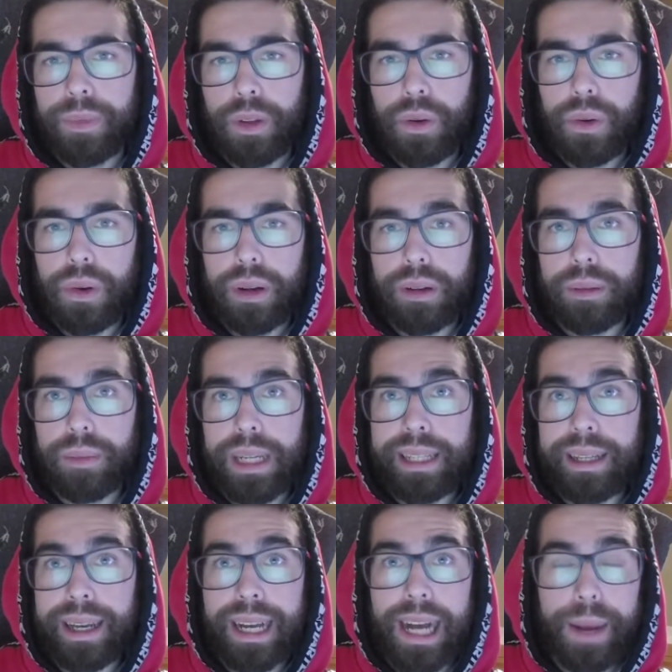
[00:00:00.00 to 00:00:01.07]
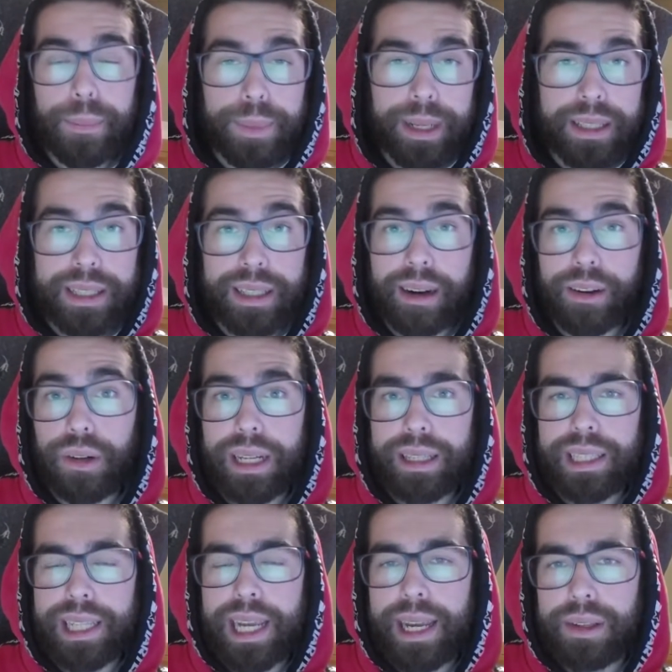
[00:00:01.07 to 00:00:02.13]
Your uh, eating habits are gonna
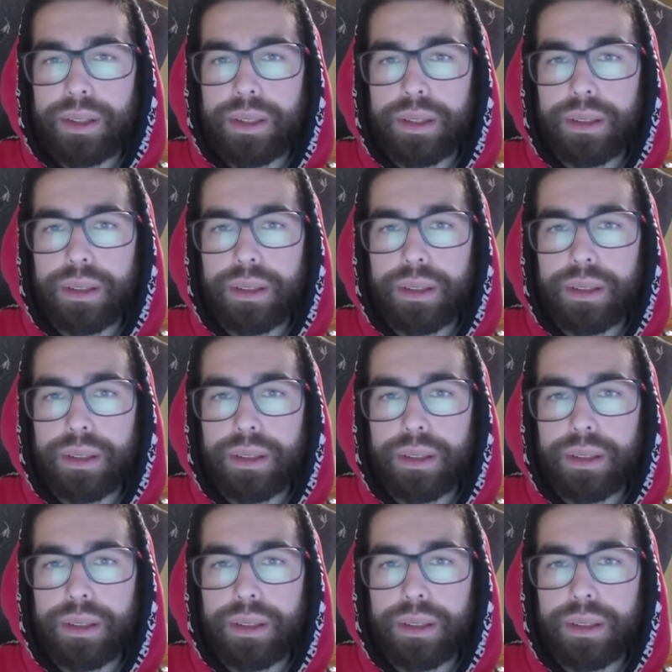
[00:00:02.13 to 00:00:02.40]
change.